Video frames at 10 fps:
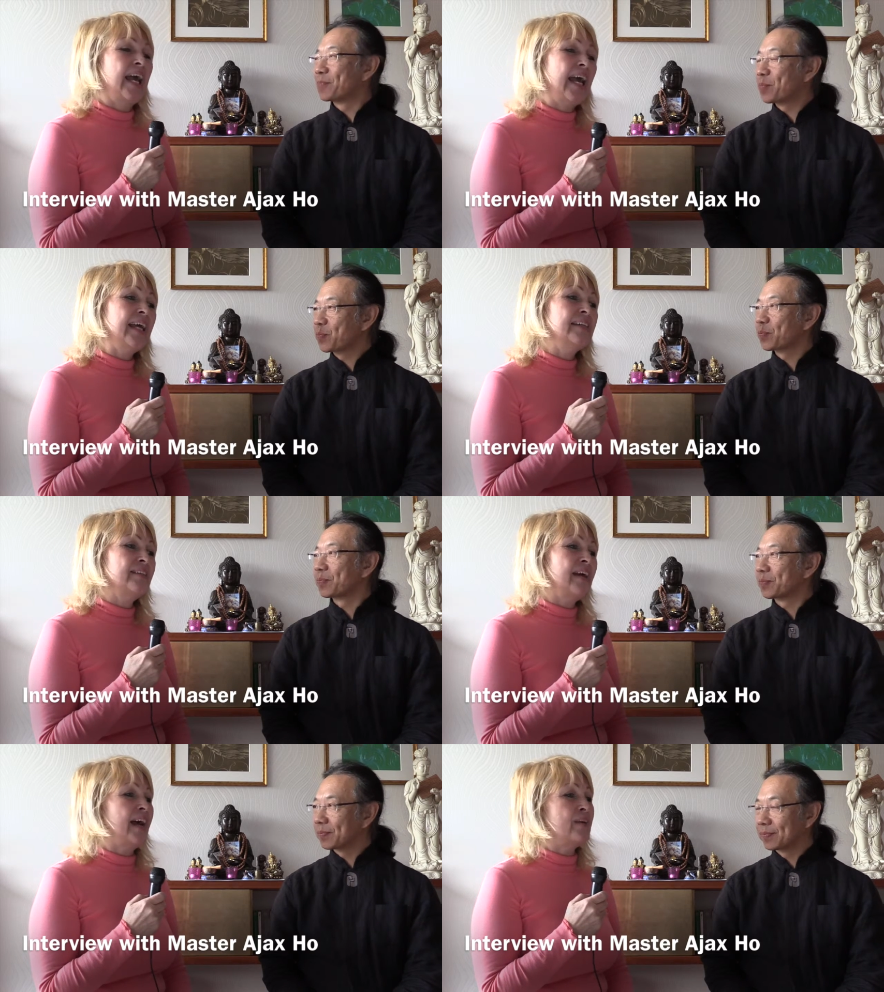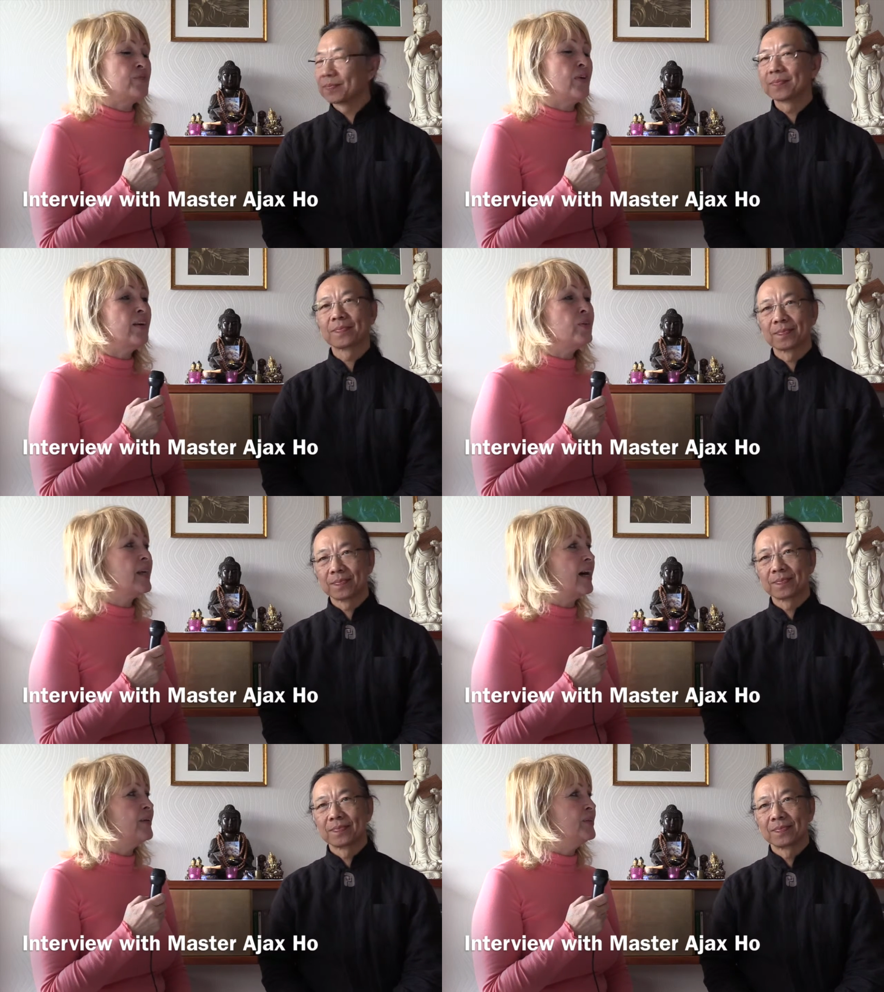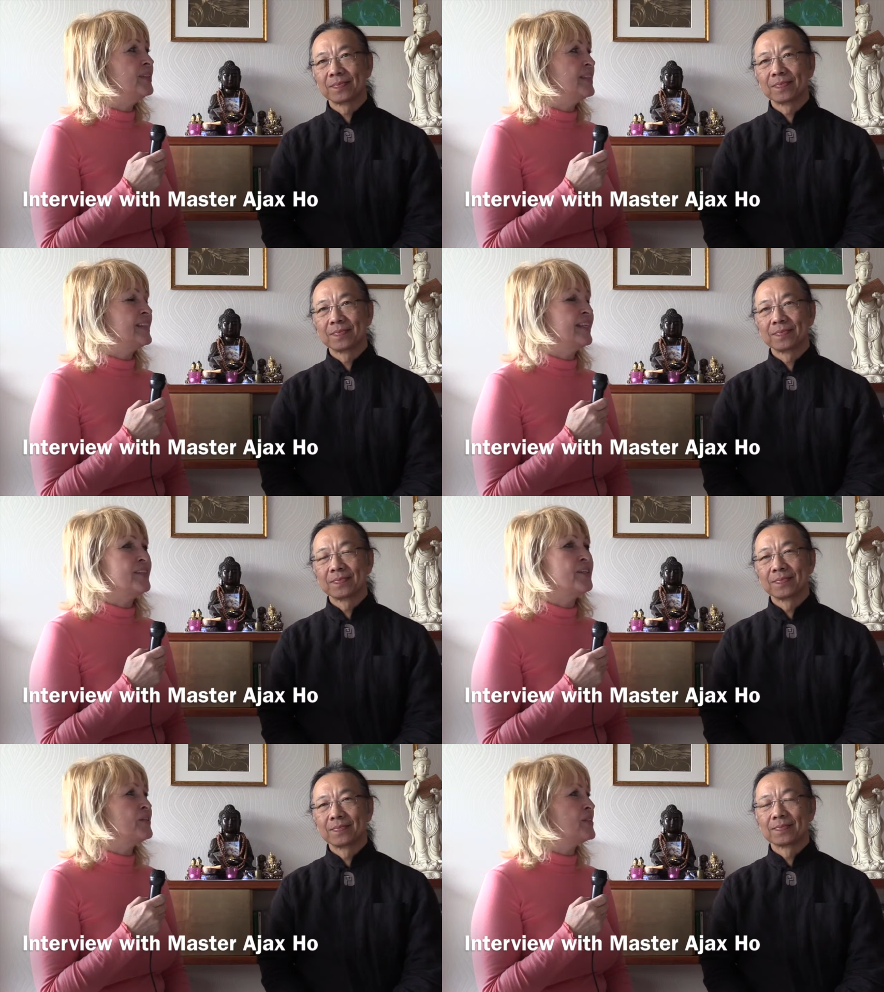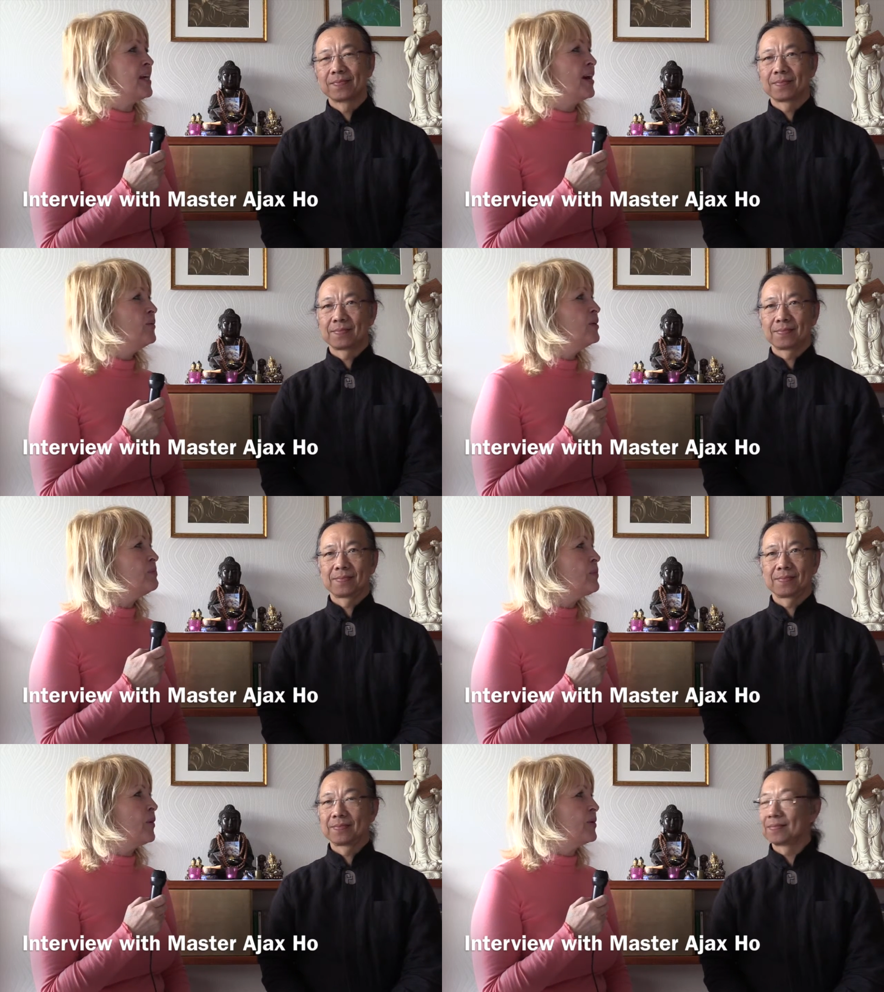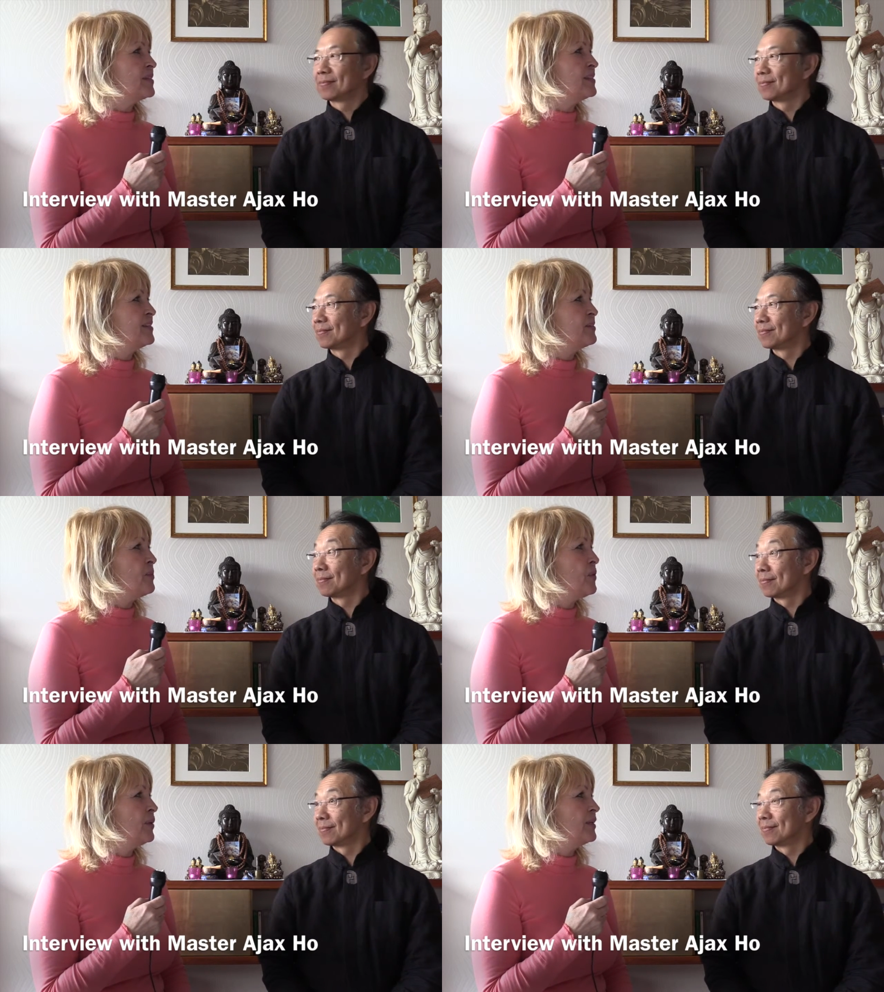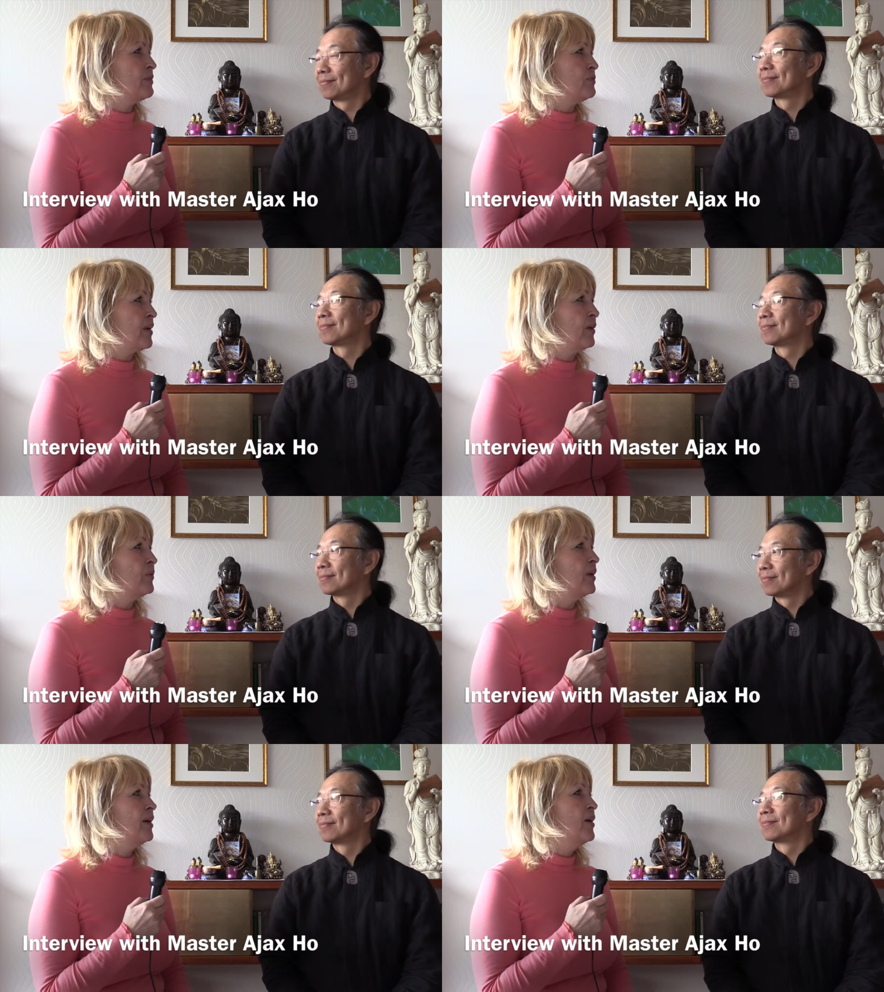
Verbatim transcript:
Speaker 1: And I found out that you're the only person in the world I found